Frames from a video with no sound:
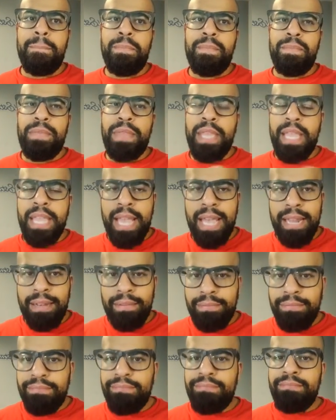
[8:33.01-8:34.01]
They
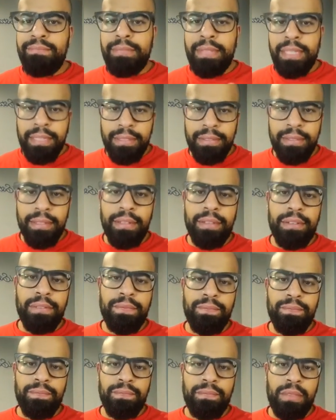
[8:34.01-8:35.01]
had decent
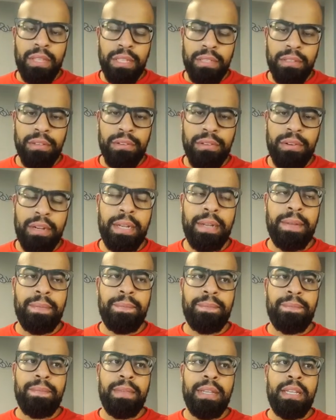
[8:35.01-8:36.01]
credit.